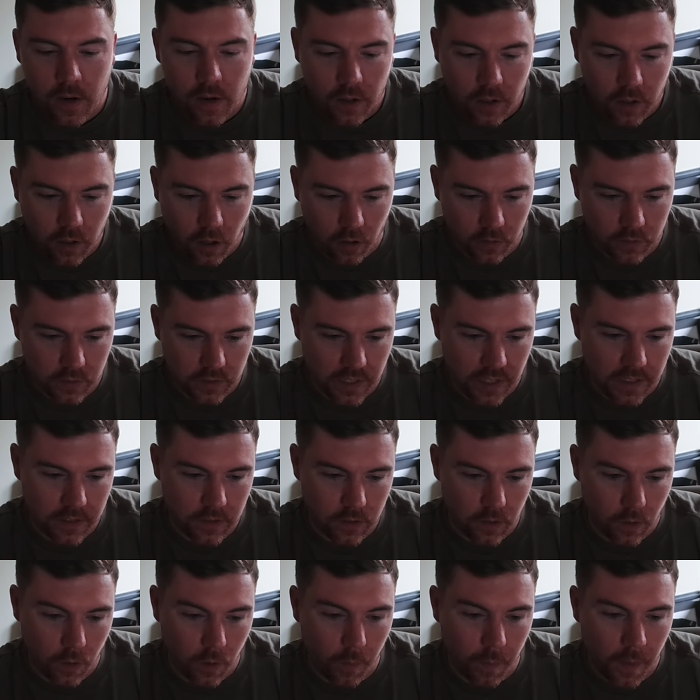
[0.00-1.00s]
content
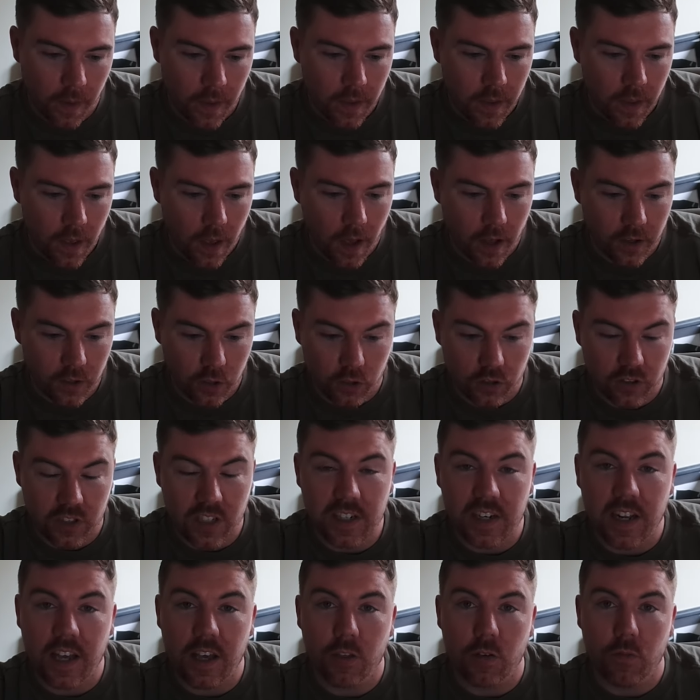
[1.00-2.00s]
up. It's good to see
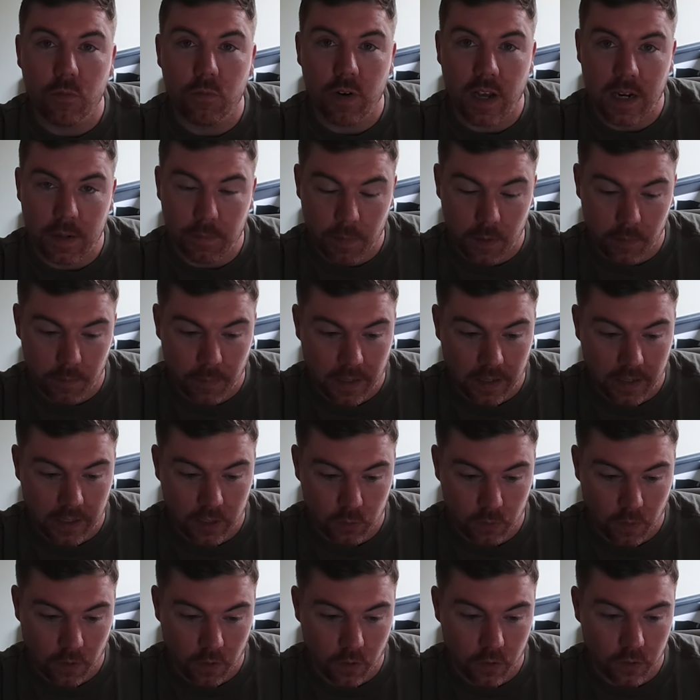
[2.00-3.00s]
Nathan Redmond back as
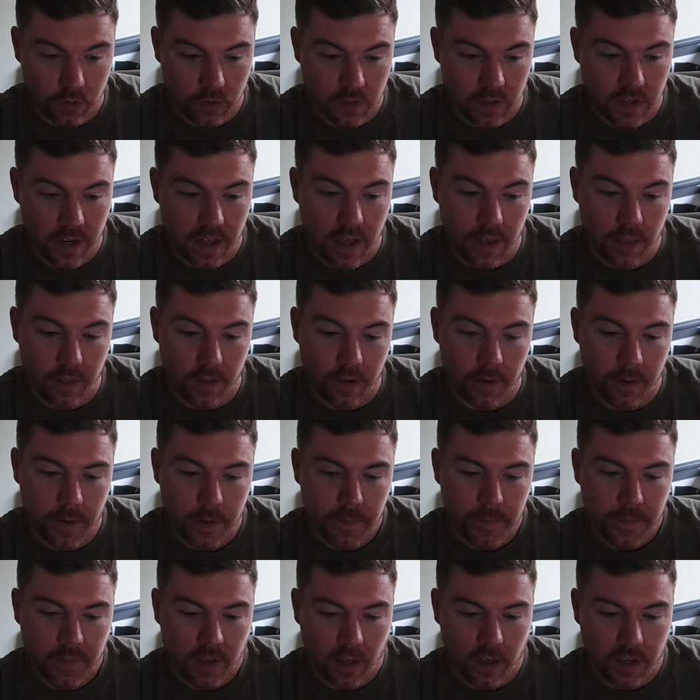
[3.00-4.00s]
well, cousin Nathan.
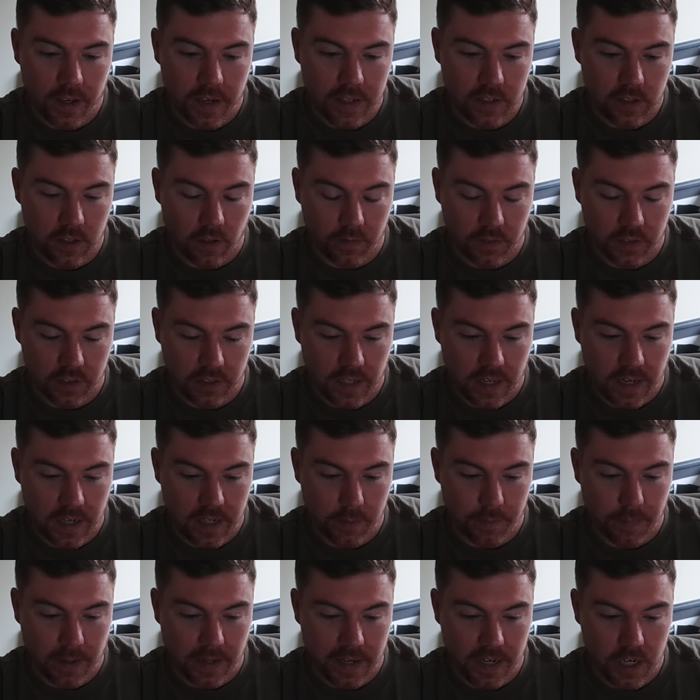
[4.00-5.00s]
He's obviously had a
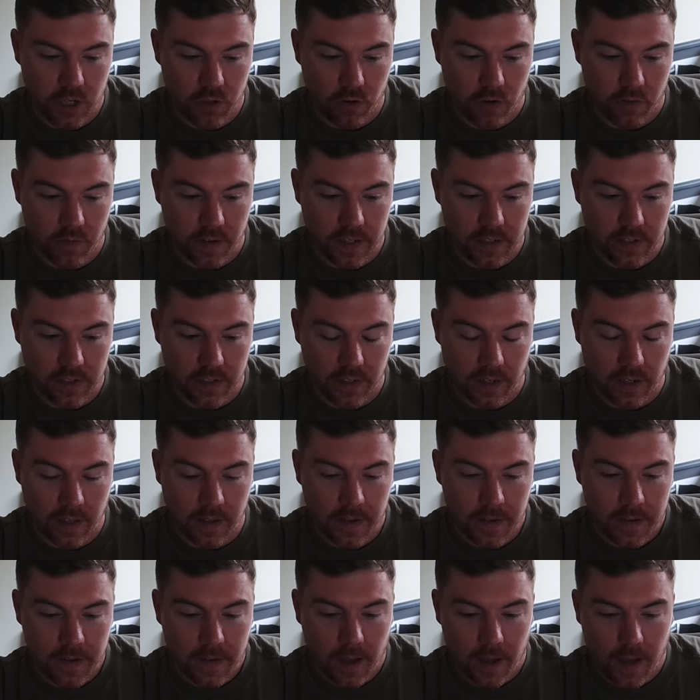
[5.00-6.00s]
bad injury recently.
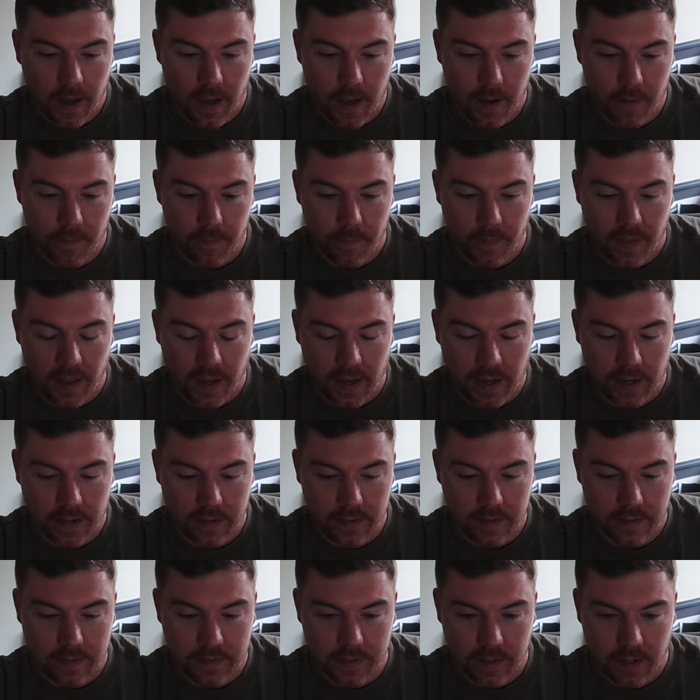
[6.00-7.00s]

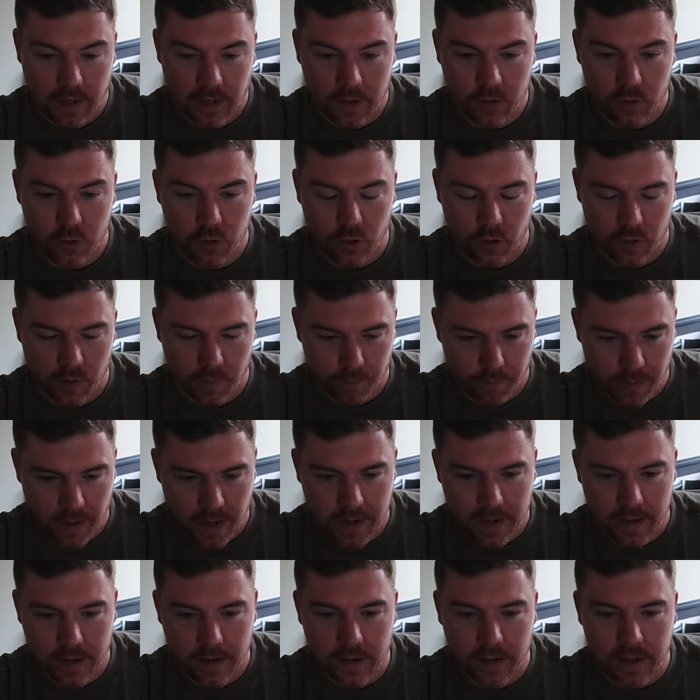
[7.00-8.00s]
Jordan
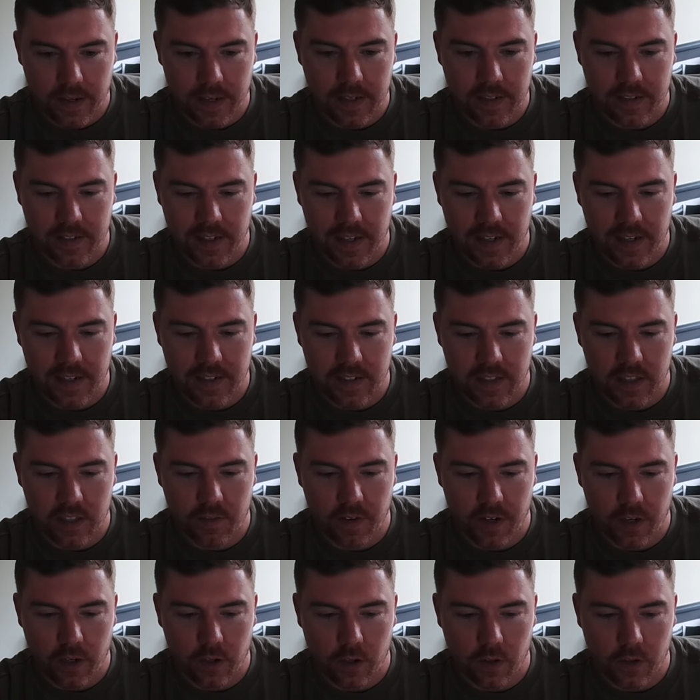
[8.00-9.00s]
Bayer, he's in the
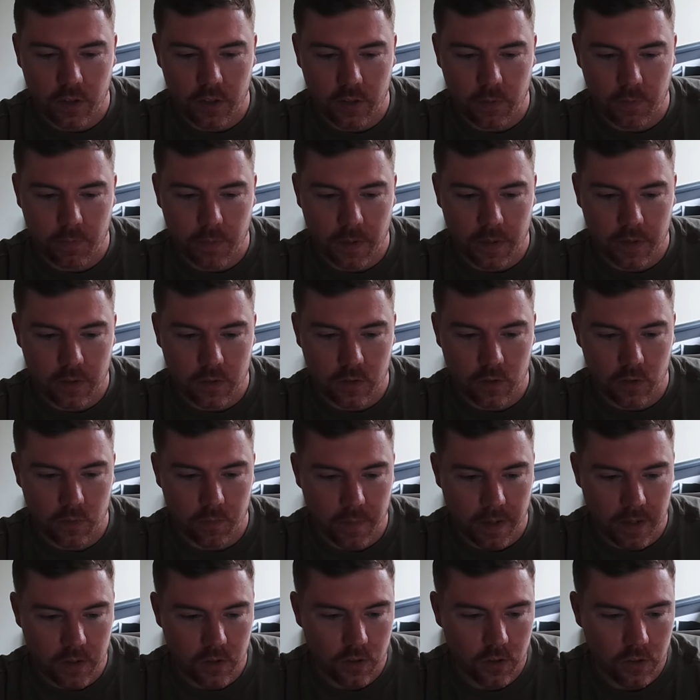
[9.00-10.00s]
video. There's been some
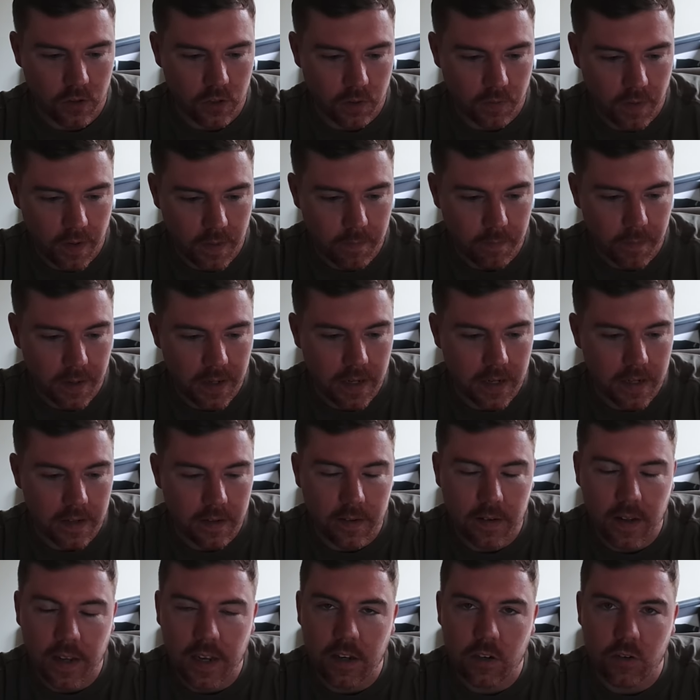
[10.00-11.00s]
mentions of him
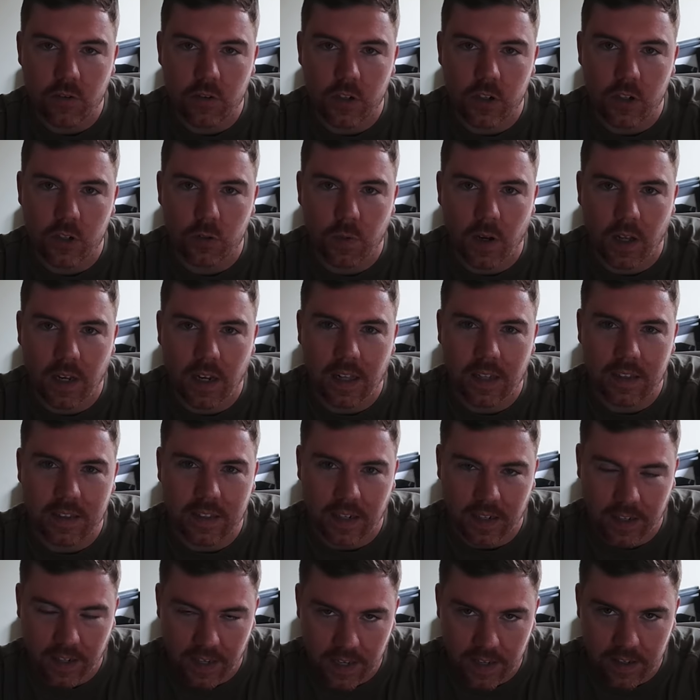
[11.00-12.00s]
being injured as well. Al
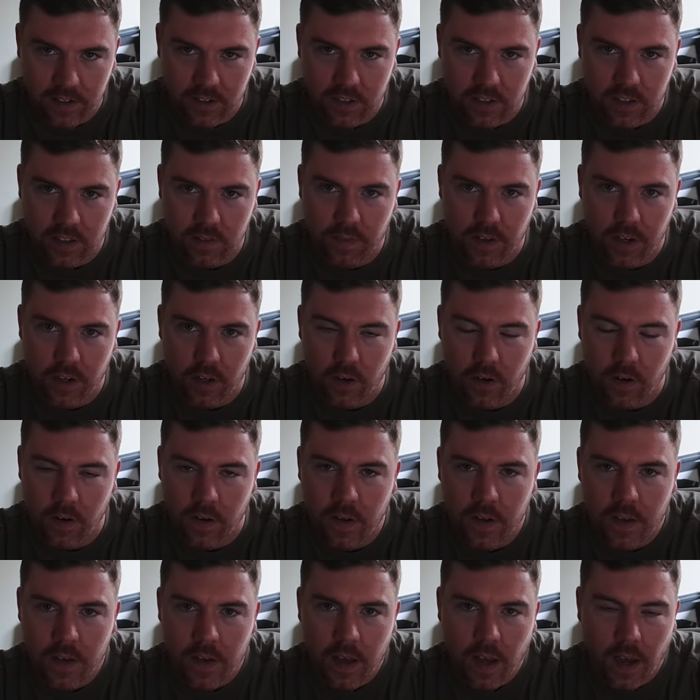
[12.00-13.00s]
Dakhil's in the video,
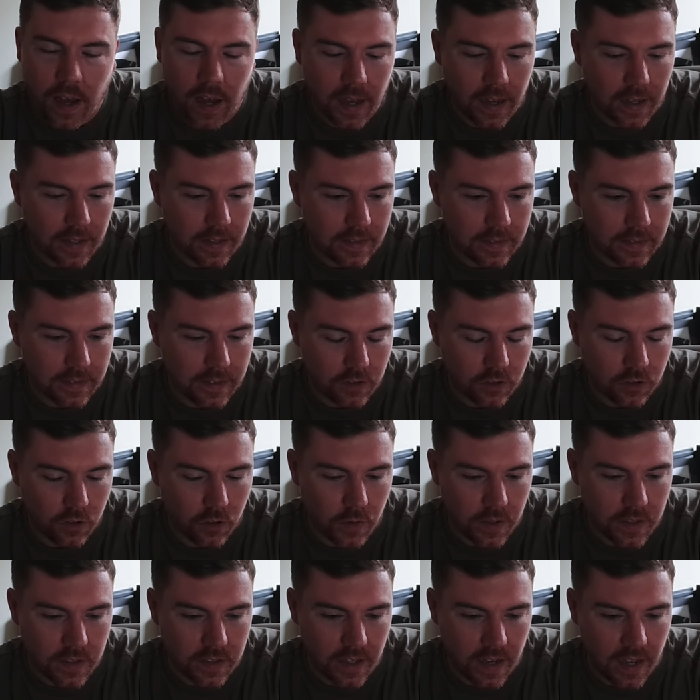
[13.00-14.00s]
and so
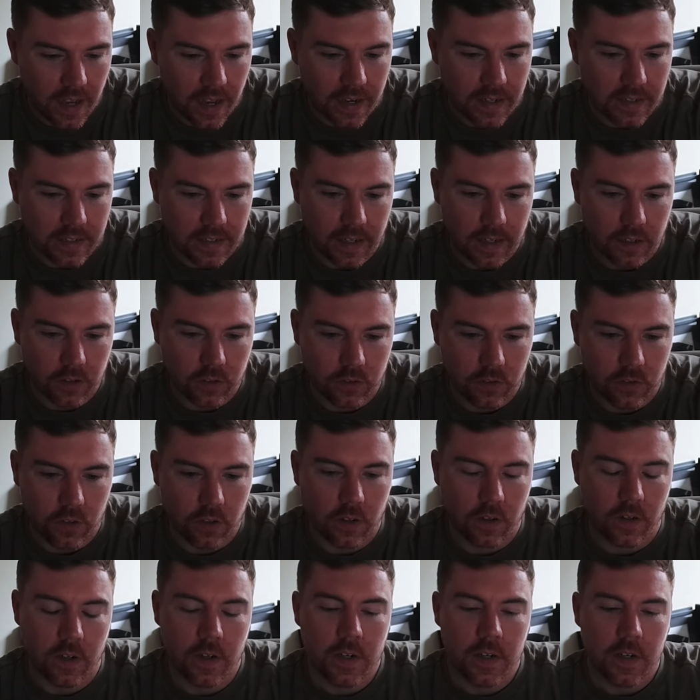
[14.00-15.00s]
is Ekdal.
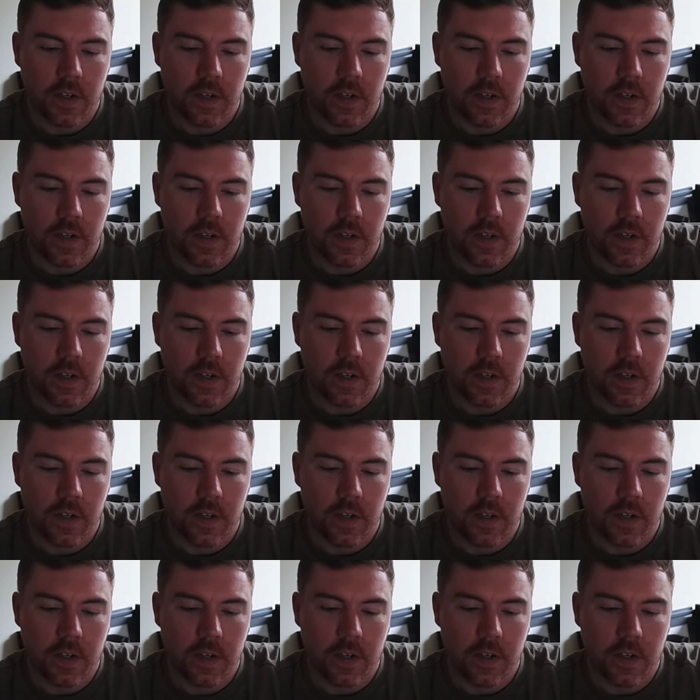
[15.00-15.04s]
So